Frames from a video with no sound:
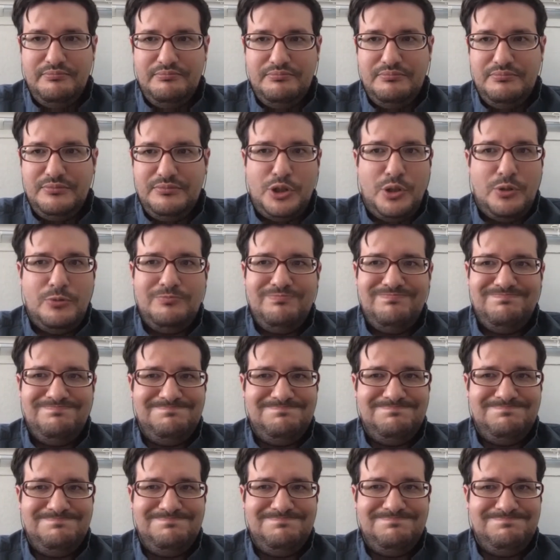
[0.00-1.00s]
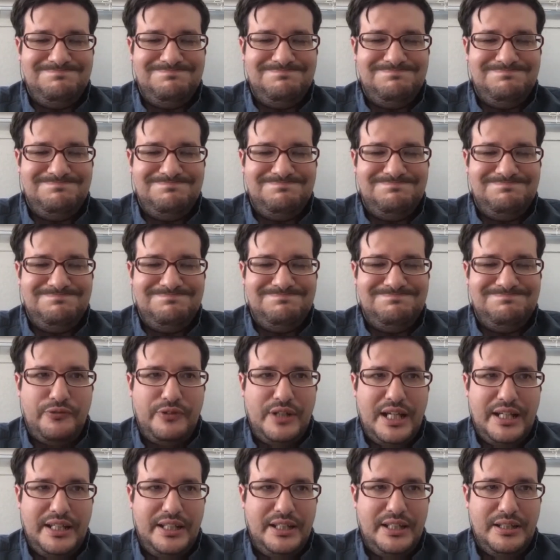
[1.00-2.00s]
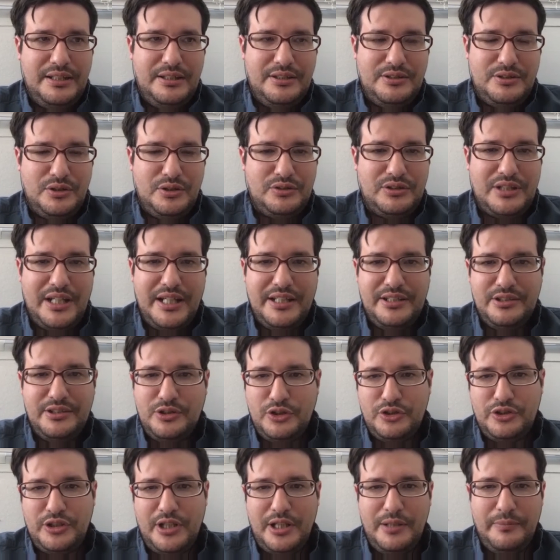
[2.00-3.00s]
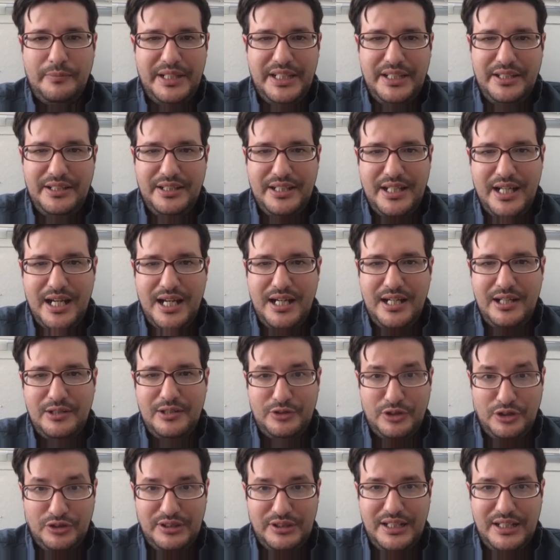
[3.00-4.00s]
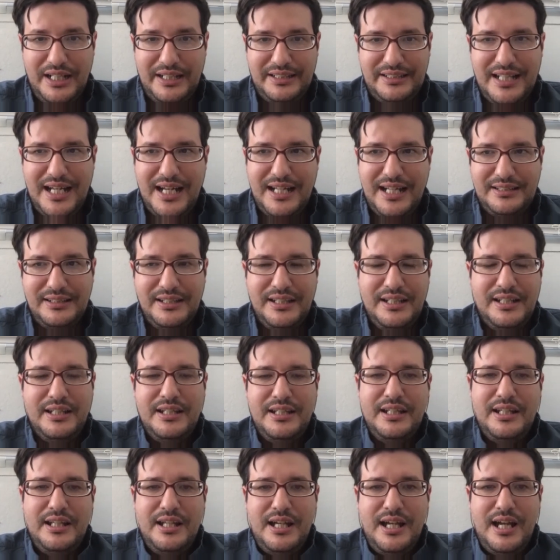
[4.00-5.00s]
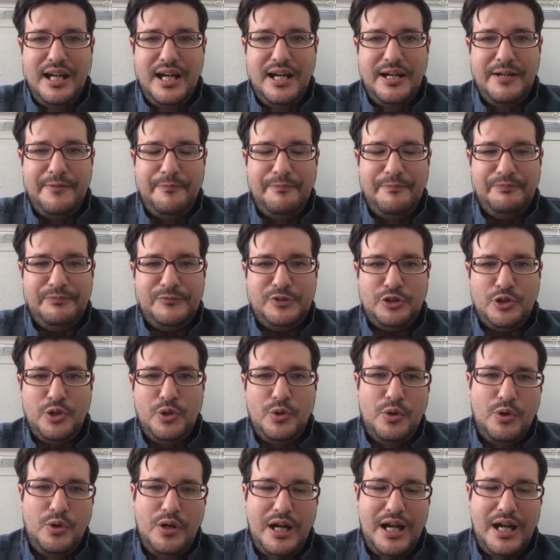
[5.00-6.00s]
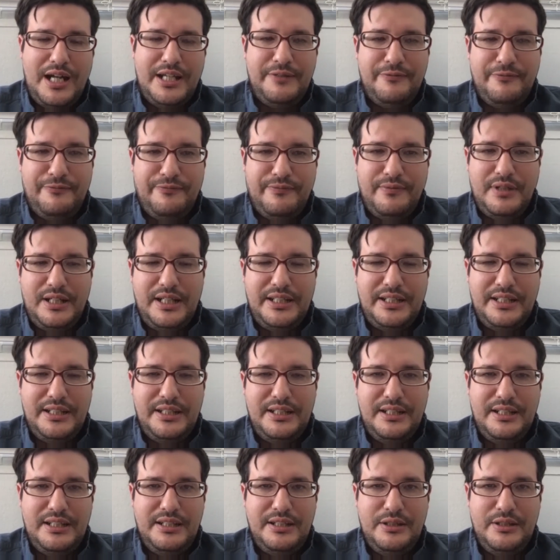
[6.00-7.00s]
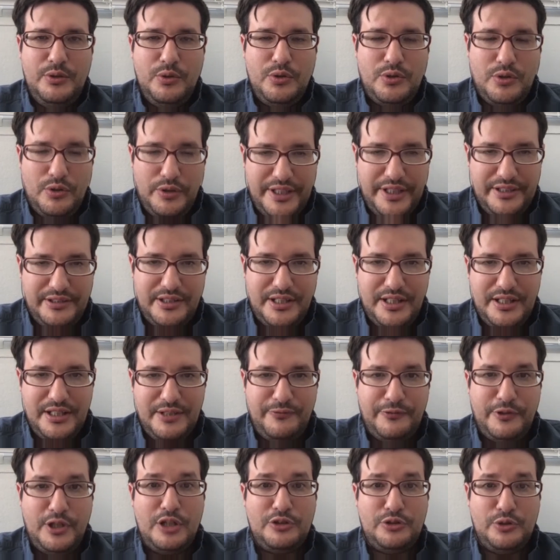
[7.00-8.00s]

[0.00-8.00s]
some stuff like sometimes social media or something like that. And so I look on internet for a